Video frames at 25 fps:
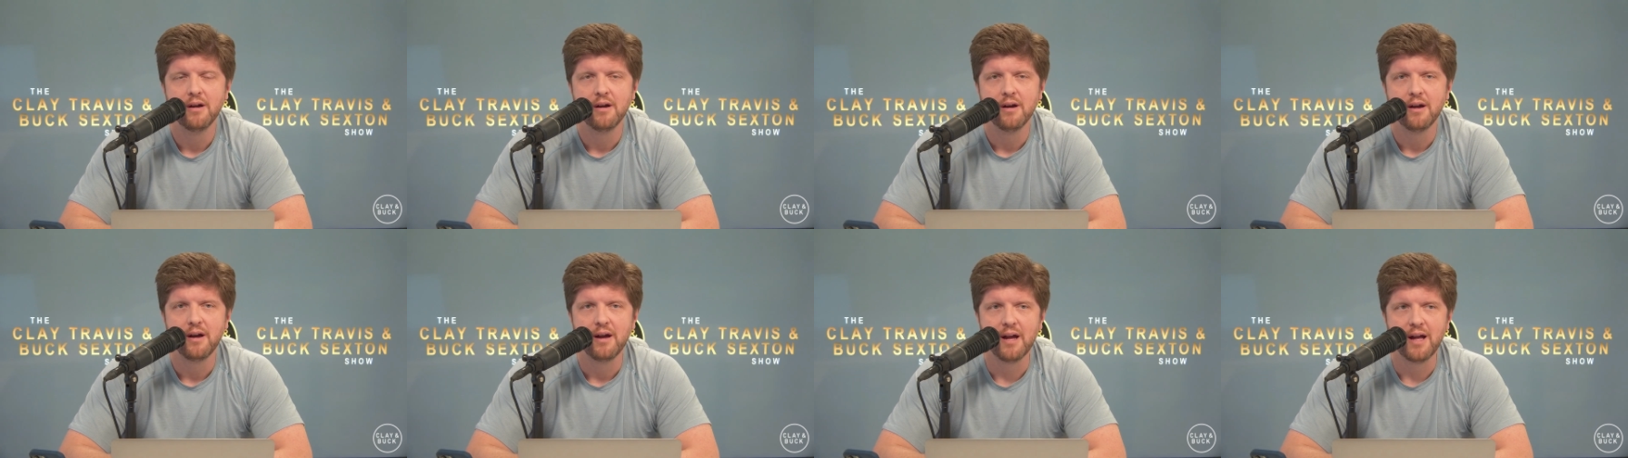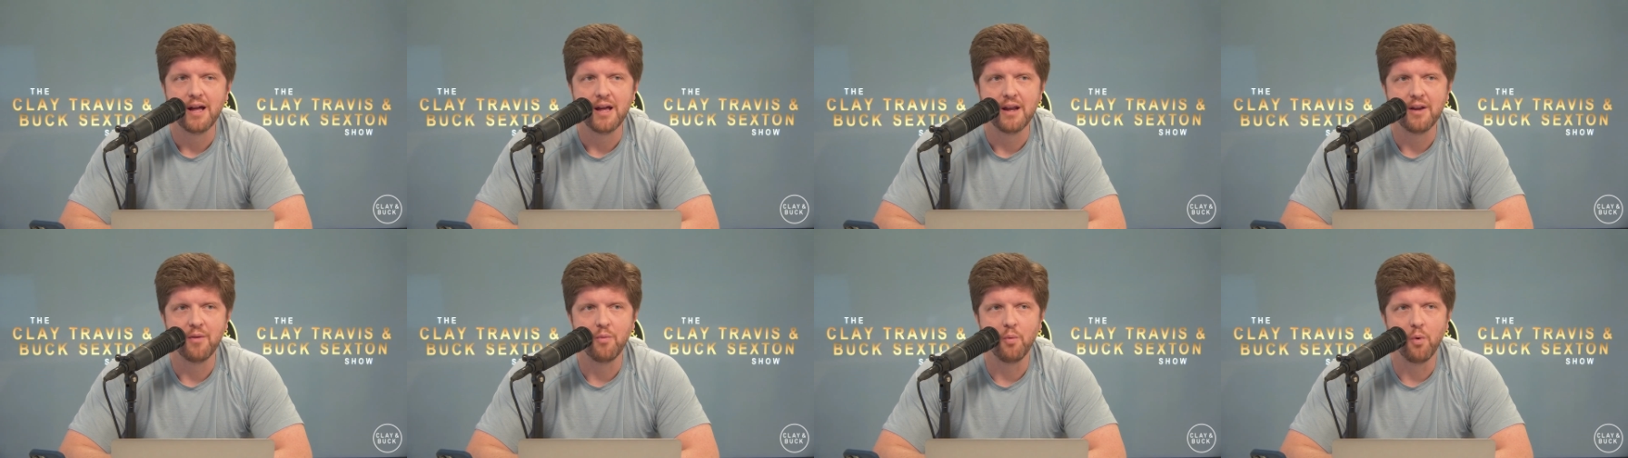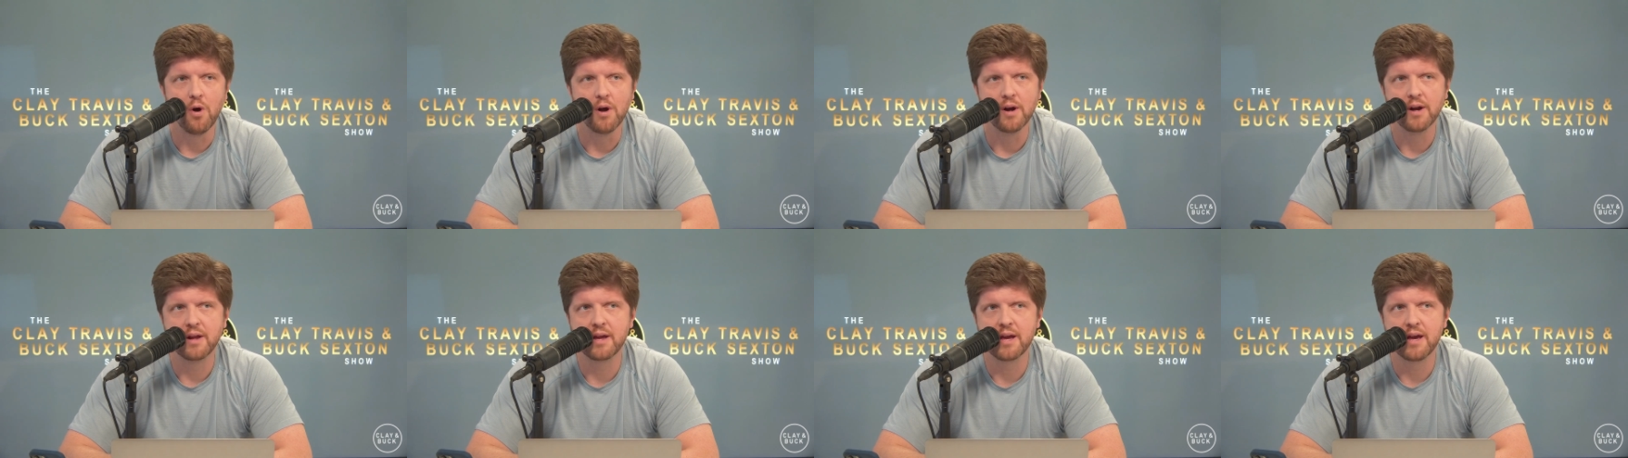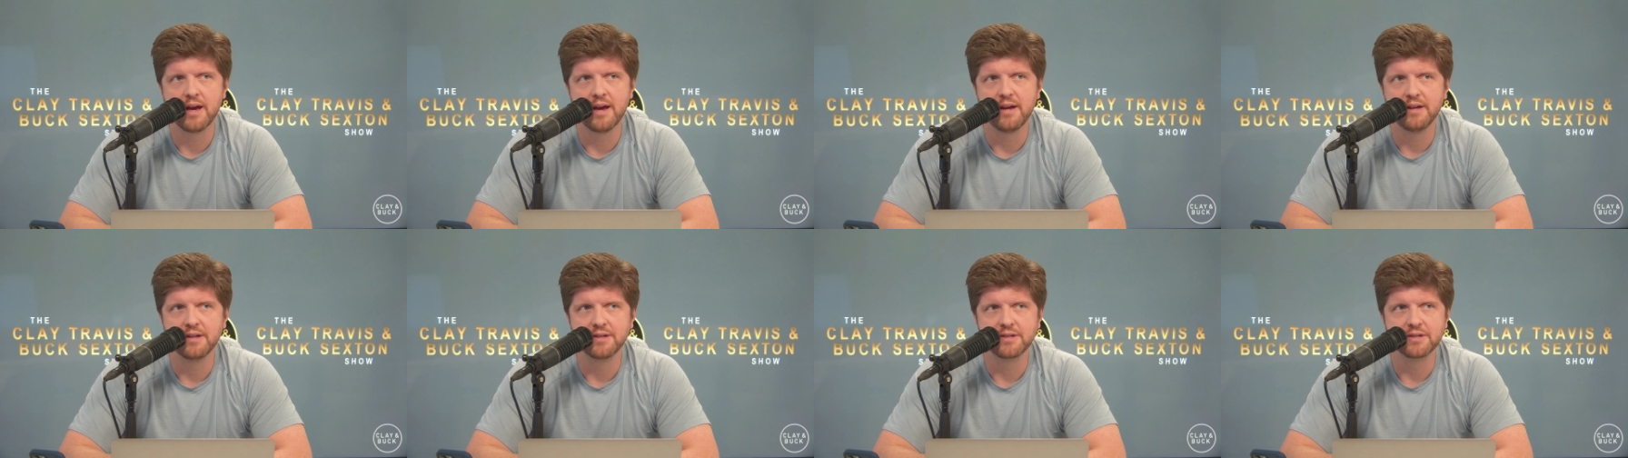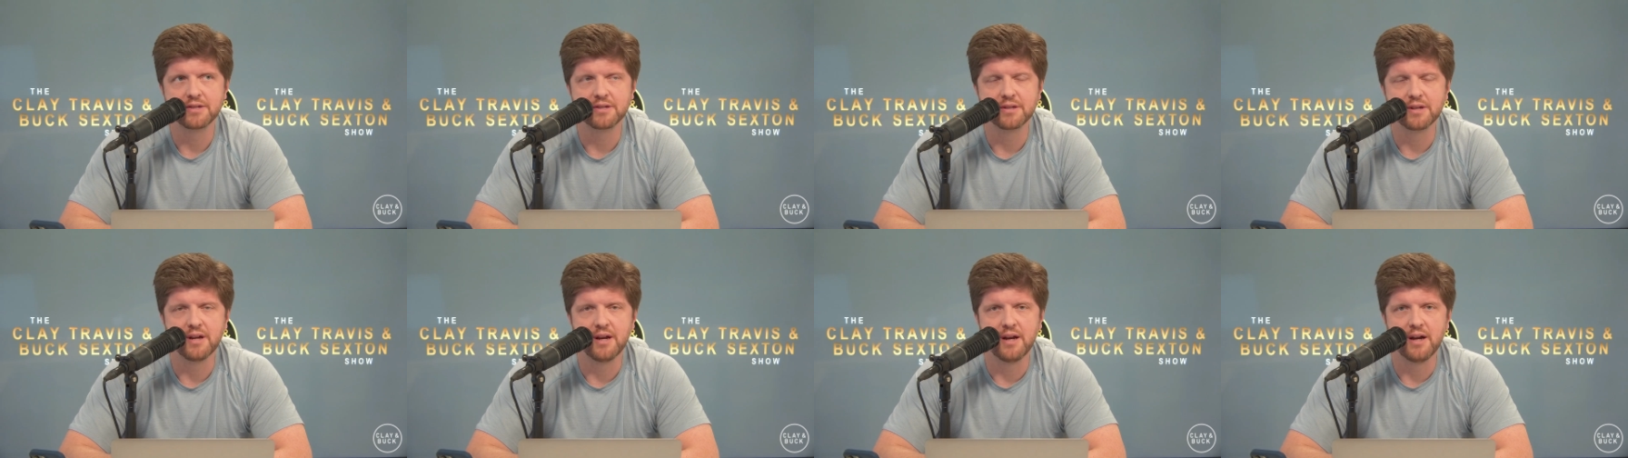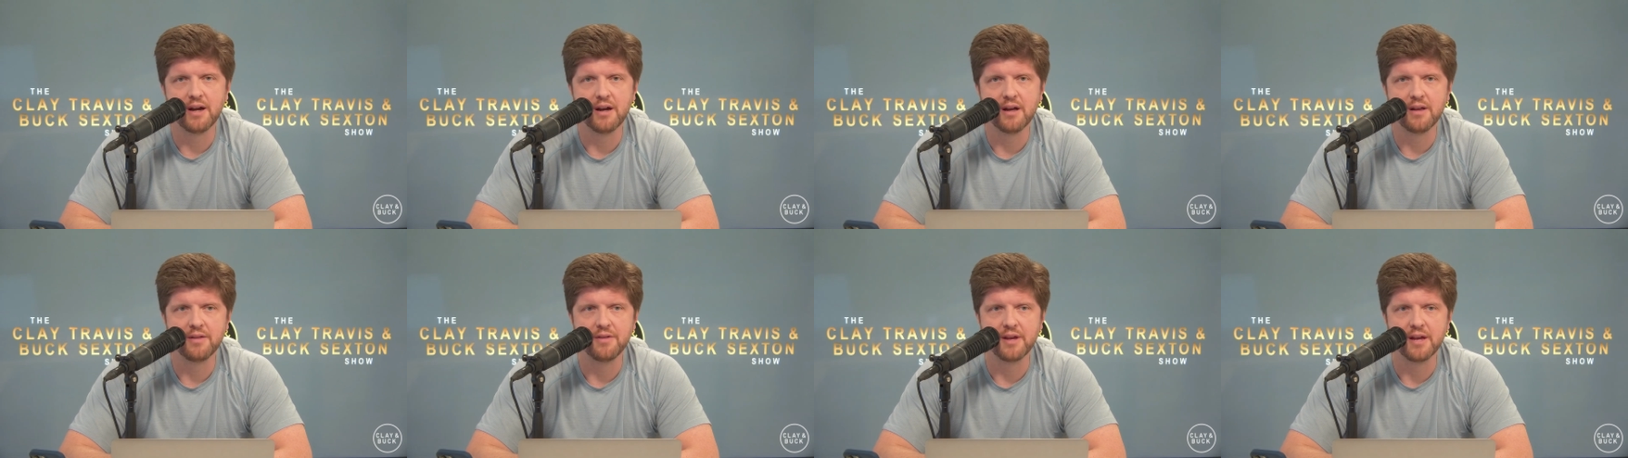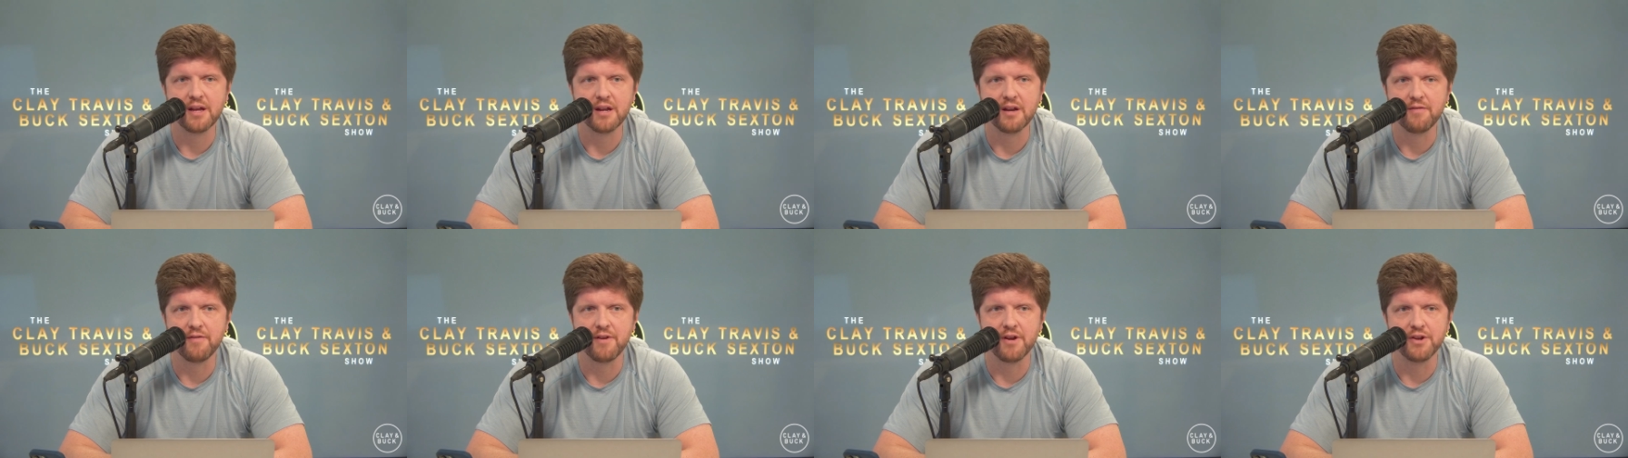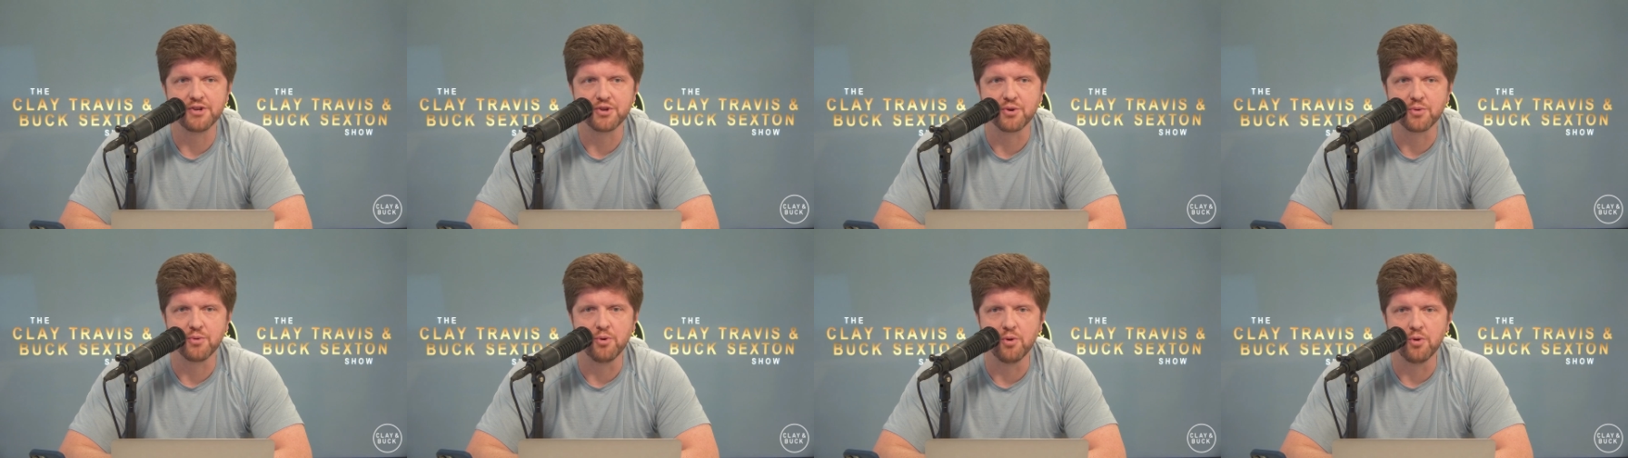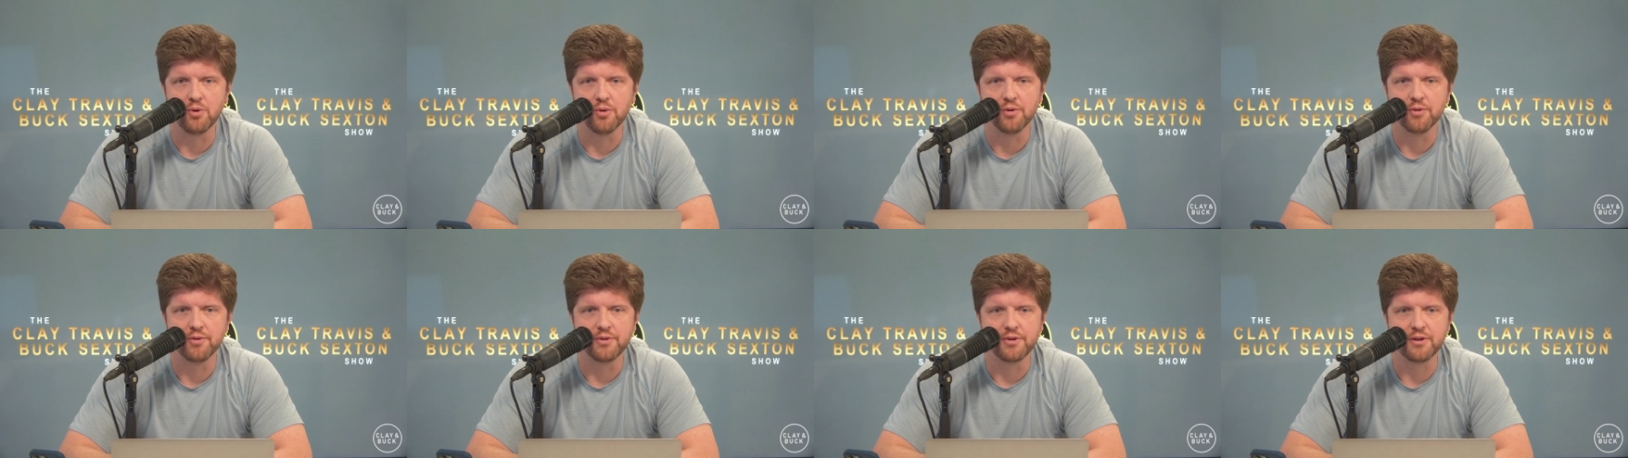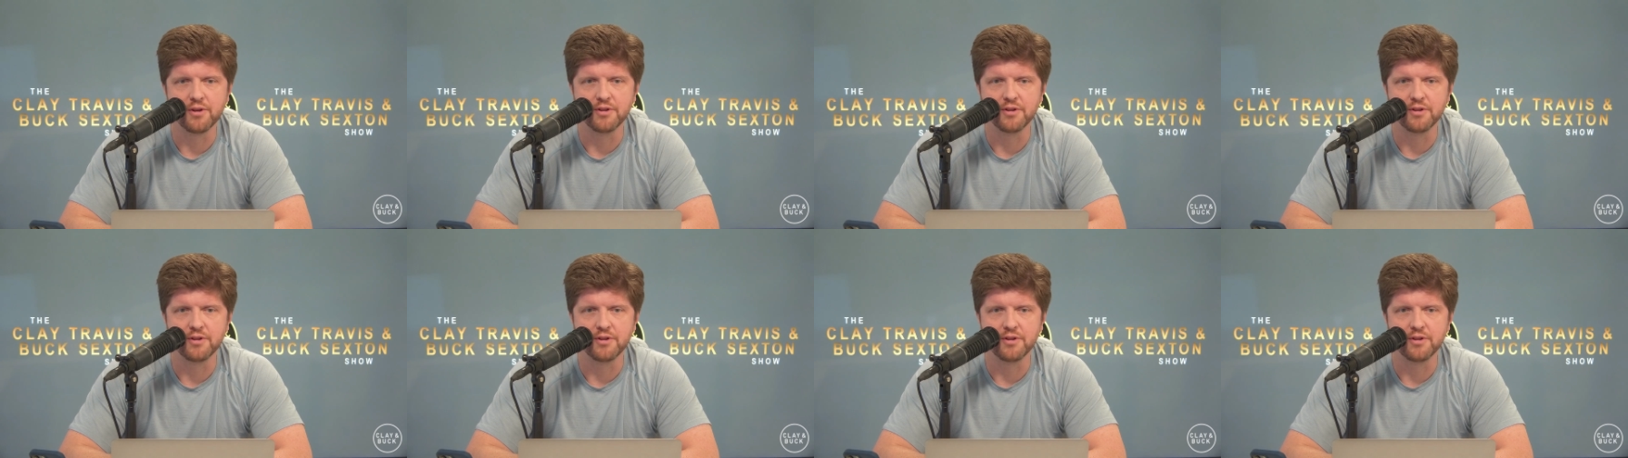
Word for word: And in one case, uh, the individual